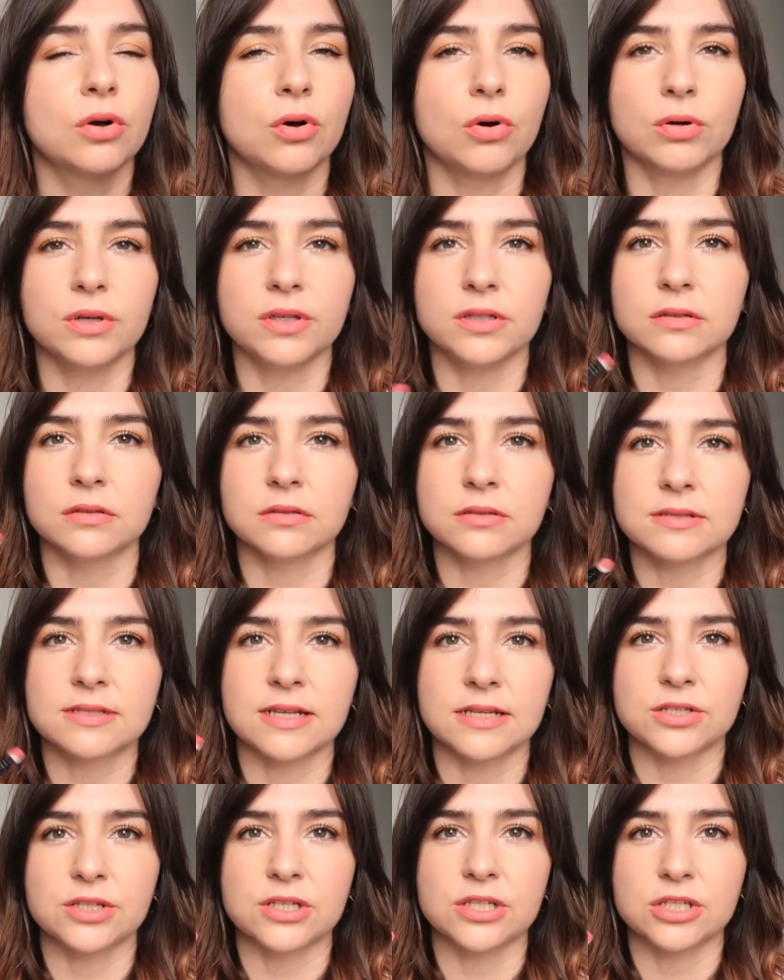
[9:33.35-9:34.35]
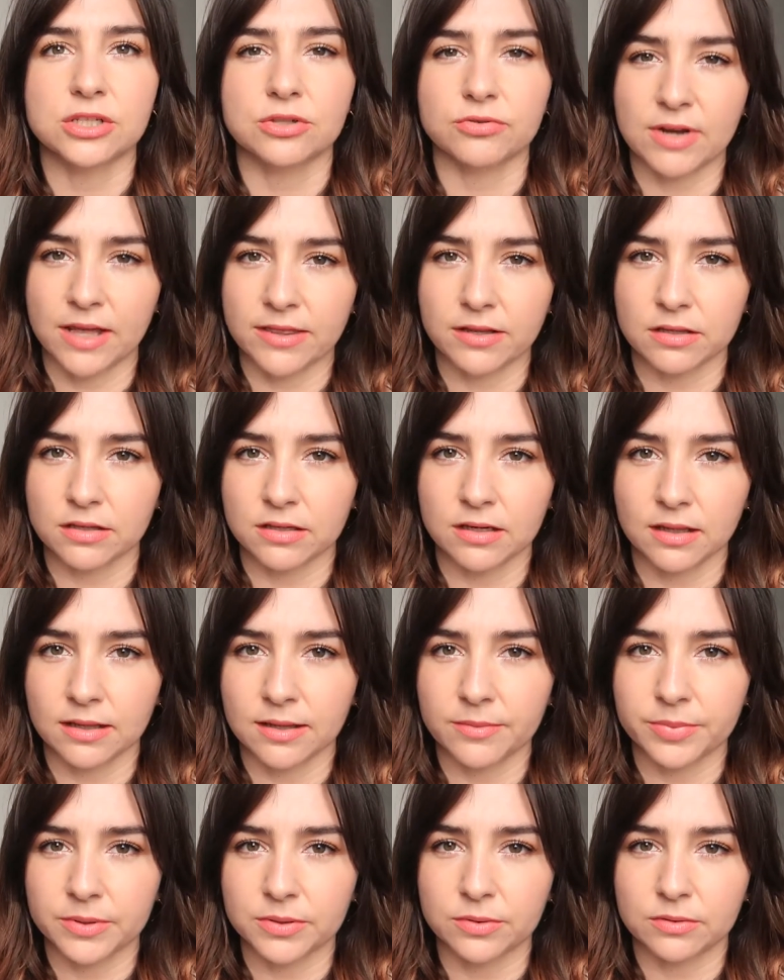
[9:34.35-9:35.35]
oil situation rather than a
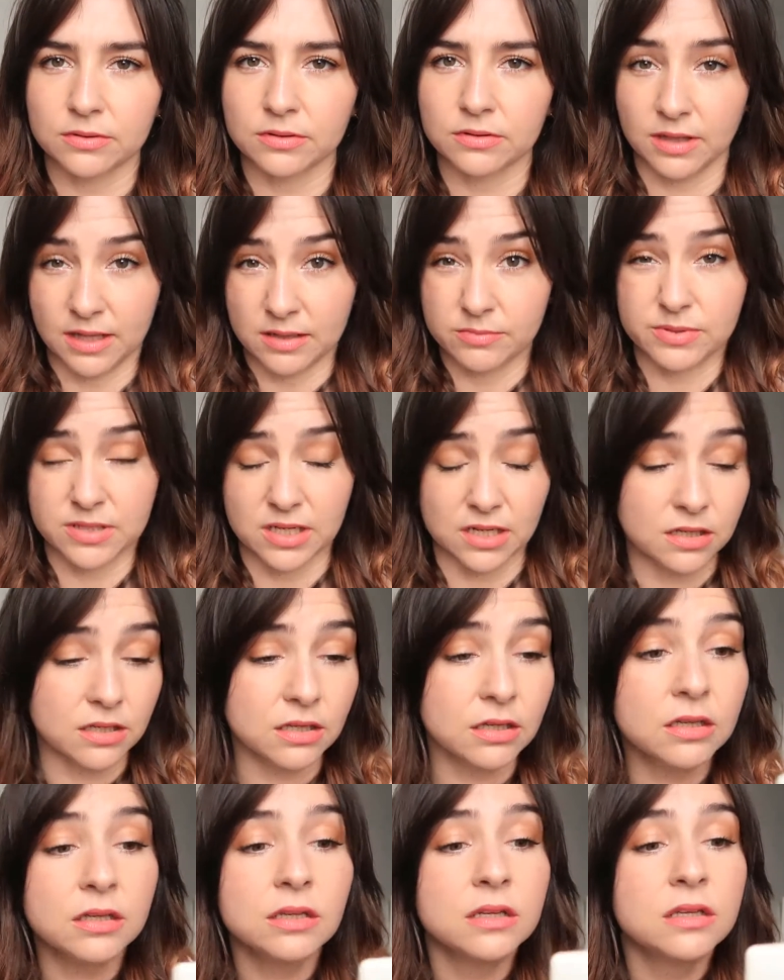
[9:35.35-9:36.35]
liquid lipstick.